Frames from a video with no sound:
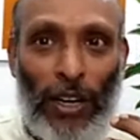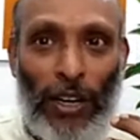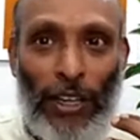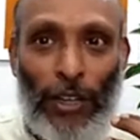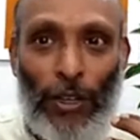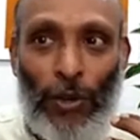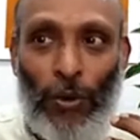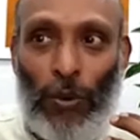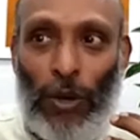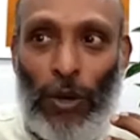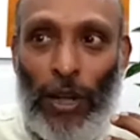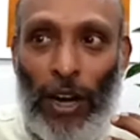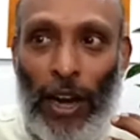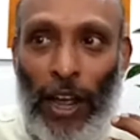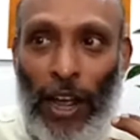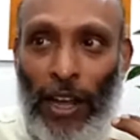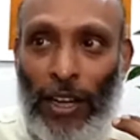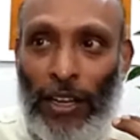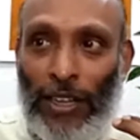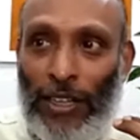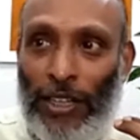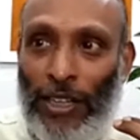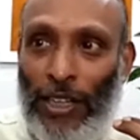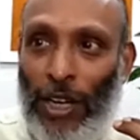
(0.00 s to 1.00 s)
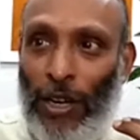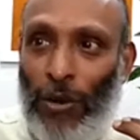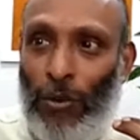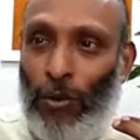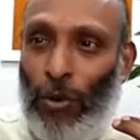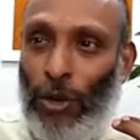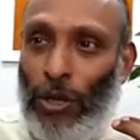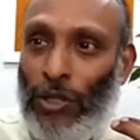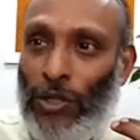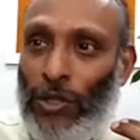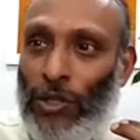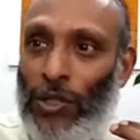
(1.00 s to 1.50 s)
your action
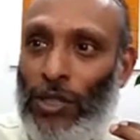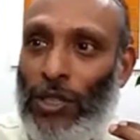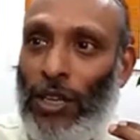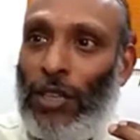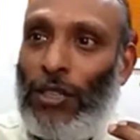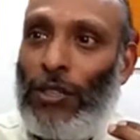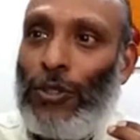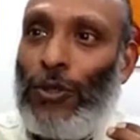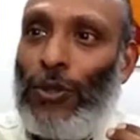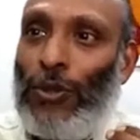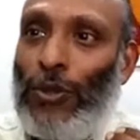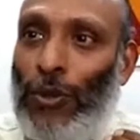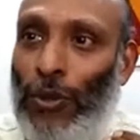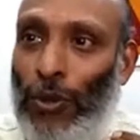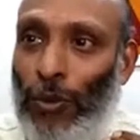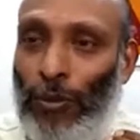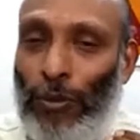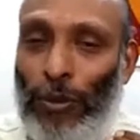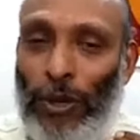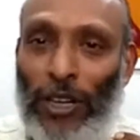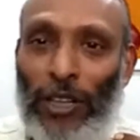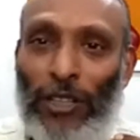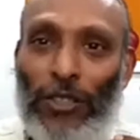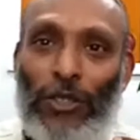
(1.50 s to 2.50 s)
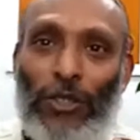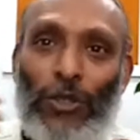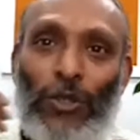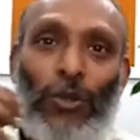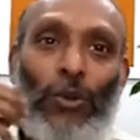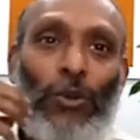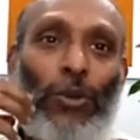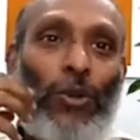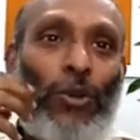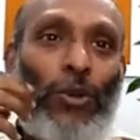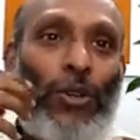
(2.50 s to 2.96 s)
was just 2 minutes you